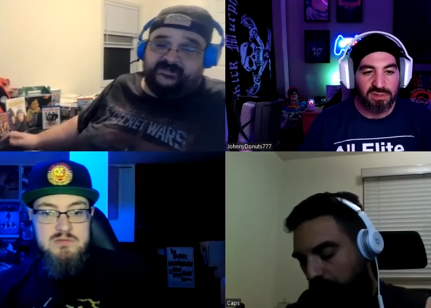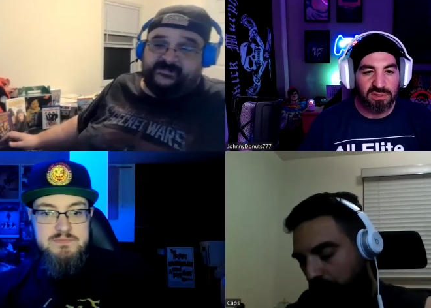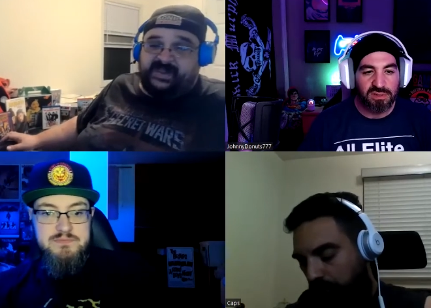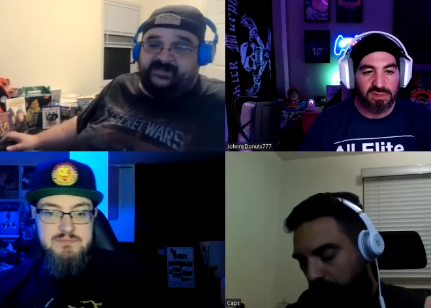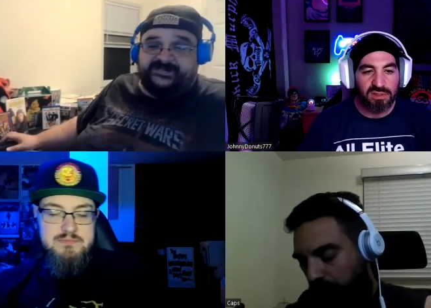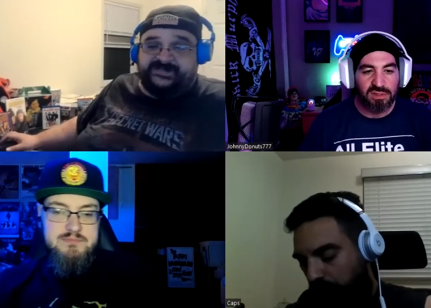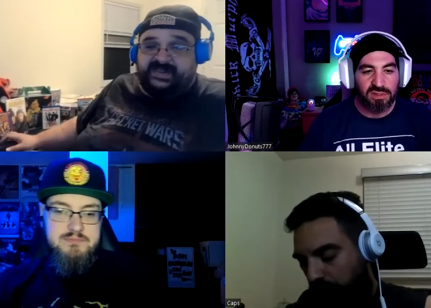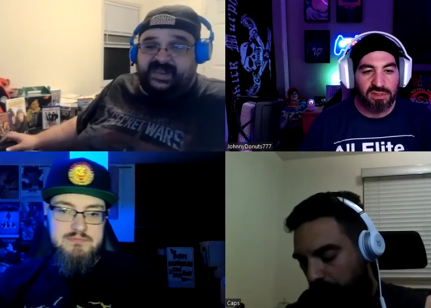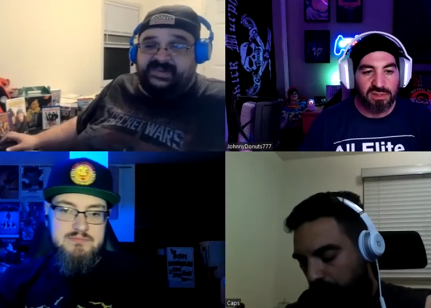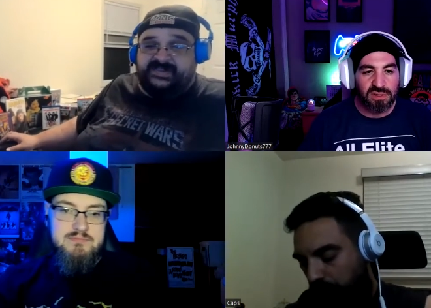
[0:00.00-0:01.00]
Speaker 1: know, but I was
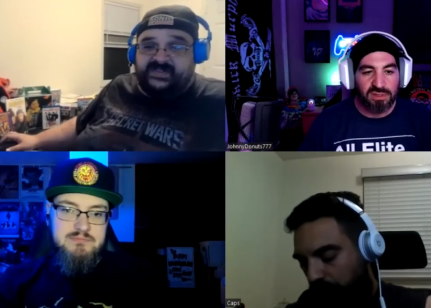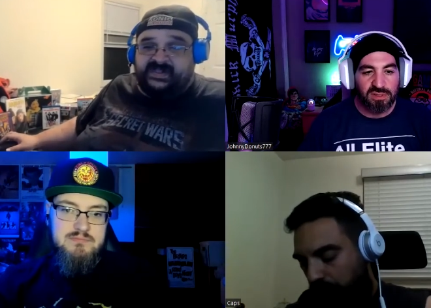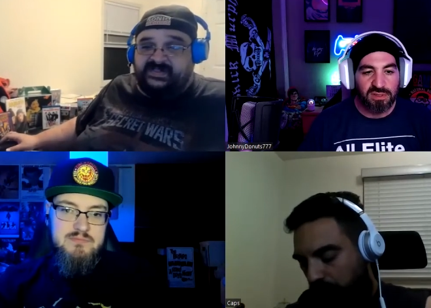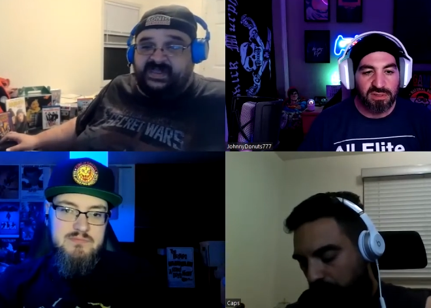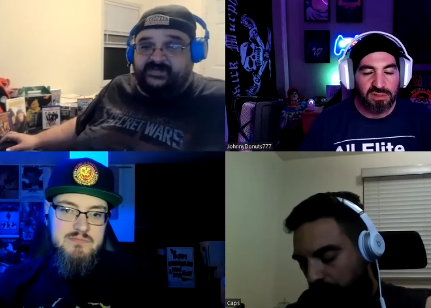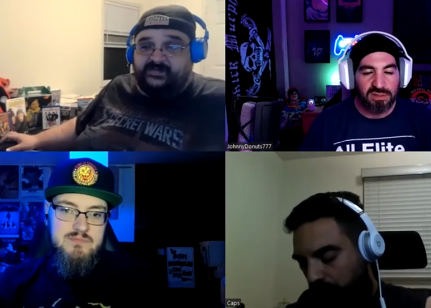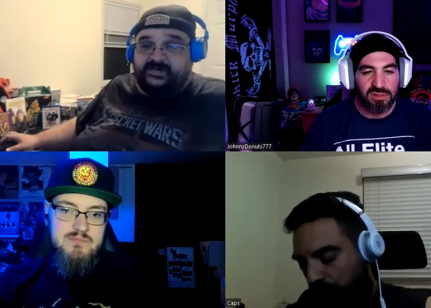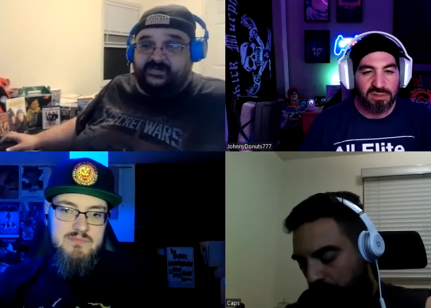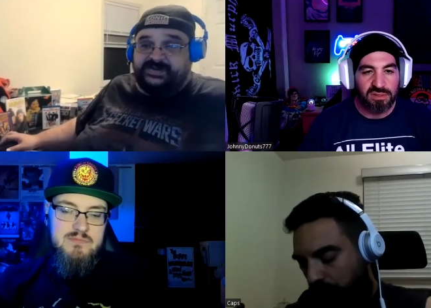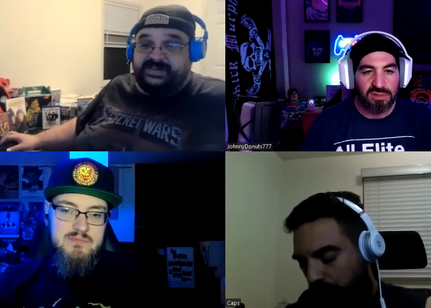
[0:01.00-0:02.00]
like, I didn't think a lot of people
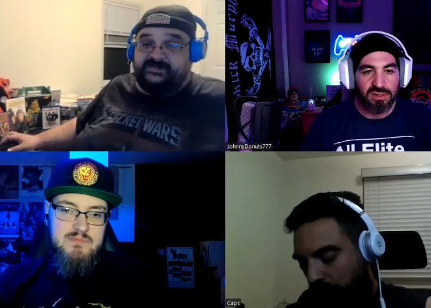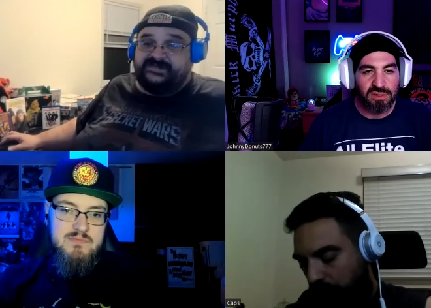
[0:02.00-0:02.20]
were going to give